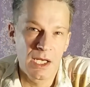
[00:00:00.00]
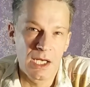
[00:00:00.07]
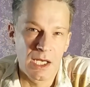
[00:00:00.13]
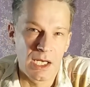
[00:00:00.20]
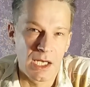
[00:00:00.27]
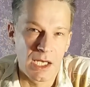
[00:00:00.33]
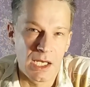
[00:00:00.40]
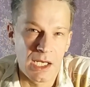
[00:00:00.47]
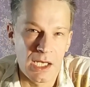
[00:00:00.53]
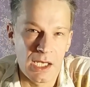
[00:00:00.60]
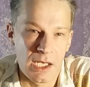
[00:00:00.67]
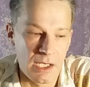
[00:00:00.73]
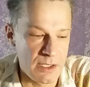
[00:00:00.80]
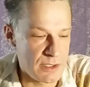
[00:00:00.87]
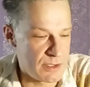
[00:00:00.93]

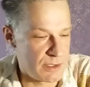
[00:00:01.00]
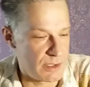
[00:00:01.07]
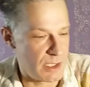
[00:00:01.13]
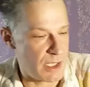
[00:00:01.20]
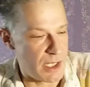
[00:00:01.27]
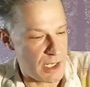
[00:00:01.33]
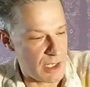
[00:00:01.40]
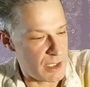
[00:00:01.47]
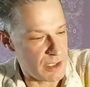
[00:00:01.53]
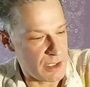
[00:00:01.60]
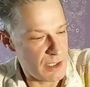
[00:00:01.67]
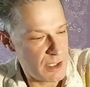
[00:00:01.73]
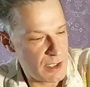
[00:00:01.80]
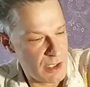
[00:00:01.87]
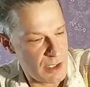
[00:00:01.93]

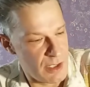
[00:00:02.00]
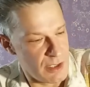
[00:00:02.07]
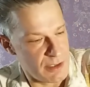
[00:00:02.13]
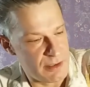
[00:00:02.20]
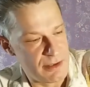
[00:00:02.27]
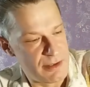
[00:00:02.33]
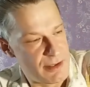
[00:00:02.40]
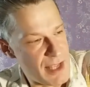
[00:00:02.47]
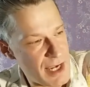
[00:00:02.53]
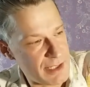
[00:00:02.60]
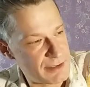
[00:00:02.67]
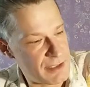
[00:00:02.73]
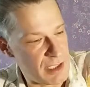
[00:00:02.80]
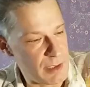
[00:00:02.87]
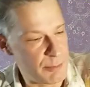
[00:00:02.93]
I
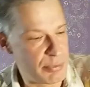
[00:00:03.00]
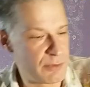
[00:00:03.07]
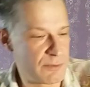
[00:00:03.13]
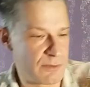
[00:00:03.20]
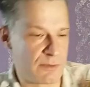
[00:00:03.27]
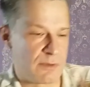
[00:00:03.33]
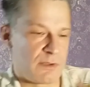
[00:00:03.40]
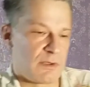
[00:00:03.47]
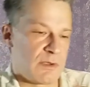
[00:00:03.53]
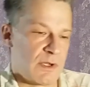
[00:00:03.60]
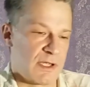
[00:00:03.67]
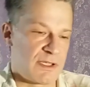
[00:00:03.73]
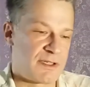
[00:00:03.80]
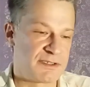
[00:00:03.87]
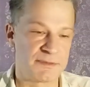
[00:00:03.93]
duct tape
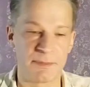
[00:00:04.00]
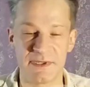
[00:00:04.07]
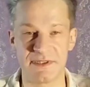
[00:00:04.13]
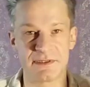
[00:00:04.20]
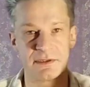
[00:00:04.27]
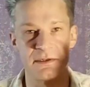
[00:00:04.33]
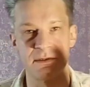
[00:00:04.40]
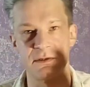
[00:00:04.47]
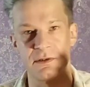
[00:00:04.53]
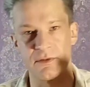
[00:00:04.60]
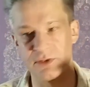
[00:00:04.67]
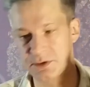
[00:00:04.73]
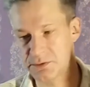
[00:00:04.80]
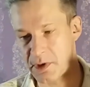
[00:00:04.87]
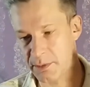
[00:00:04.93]
another piece of
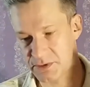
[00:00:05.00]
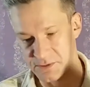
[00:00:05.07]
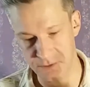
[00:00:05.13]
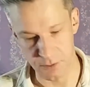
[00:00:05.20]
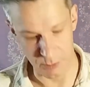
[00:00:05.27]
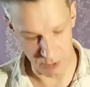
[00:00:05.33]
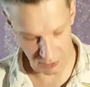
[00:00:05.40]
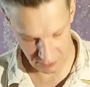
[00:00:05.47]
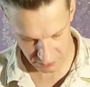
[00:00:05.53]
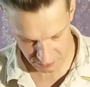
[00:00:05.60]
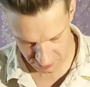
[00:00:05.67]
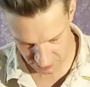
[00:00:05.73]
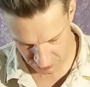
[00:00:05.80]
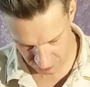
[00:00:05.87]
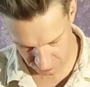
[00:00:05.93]
this rubber tubing
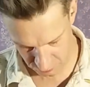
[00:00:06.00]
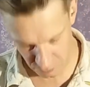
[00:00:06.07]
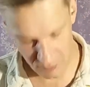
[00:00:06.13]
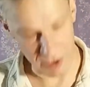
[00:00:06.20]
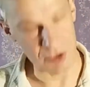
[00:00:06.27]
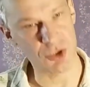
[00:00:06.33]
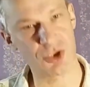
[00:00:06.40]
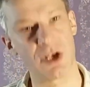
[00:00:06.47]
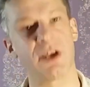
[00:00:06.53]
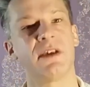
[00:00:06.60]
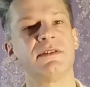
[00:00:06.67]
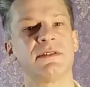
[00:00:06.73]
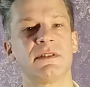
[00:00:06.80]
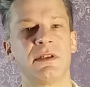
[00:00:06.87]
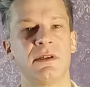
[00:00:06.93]
to my
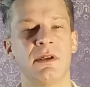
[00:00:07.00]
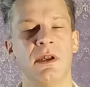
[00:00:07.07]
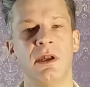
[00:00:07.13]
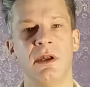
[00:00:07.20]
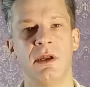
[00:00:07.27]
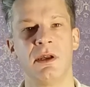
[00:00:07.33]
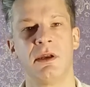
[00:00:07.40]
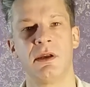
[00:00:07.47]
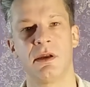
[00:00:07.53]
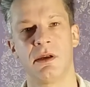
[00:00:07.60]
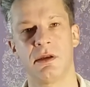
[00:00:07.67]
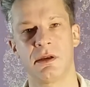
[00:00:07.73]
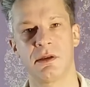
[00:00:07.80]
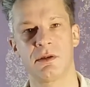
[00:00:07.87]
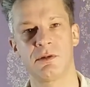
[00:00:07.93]
chest
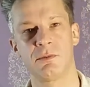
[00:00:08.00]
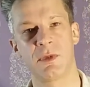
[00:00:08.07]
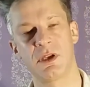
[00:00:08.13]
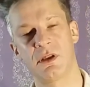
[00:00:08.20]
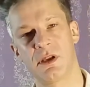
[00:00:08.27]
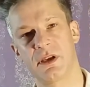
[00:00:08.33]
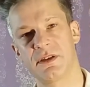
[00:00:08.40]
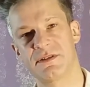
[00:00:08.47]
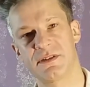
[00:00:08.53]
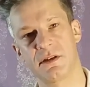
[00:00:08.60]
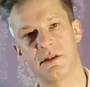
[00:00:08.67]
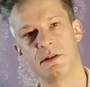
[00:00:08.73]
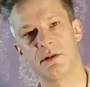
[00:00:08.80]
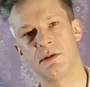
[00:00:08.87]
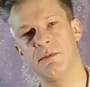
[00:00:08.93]
to make like a
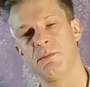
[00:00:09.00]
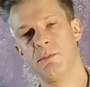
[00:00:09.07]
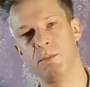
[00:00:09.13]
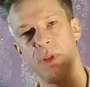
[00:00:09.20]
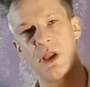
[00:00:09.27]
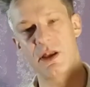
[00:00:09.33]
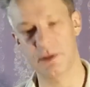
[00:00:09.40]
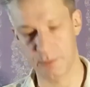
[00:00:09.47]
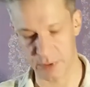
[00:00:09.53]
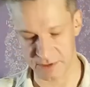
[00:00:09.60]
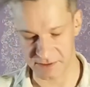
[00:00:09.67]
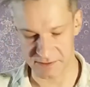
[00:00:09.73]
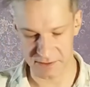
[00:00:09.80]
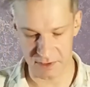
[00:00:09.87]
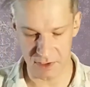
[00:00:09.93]
sudden blood
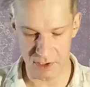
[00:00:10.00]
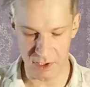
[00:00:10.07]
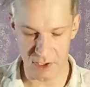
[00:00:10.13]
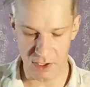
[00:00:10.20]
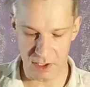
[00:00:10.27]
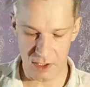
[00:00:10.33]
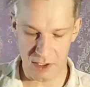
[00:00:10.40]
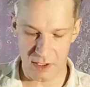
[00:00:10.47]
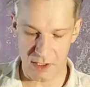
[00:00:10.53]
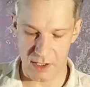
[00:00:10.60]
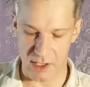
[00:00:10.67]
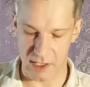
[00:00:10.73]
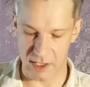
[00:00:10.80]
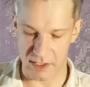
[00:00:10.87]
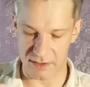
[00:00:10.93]
burst
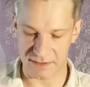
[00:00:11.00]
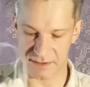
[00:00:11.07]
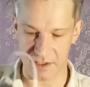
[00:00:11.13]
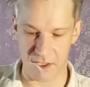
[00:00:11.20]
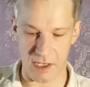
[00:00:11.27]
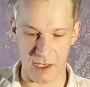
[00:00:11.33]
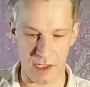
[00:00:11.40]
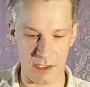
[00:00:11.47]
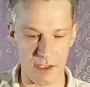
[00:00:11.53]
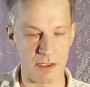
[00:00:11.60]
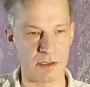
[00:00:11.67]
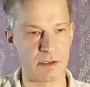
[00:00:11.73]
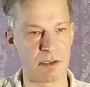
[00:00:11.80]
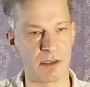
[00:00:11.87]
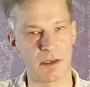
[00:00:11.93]
as I
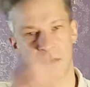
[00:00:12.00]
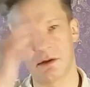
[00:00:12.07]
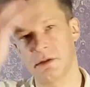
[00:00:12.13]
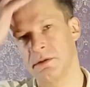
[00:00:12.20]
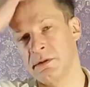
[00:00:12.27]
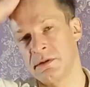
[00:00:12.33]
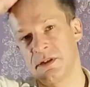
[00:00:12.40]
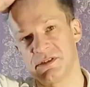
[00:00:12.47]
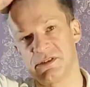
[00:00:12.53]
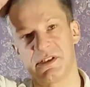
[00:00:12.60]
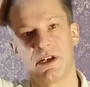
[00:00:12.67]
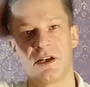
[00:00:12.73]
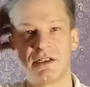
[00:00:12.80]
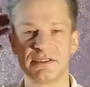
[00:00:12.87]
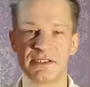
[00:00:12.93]
tear the
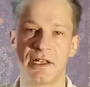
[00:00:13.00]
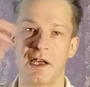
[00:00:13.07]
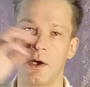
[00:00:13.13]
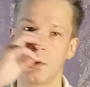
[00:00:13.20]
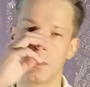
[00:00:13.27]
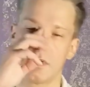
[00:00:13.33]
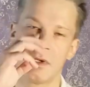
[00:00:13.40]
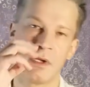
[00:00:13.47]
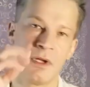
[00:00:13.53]
heart out,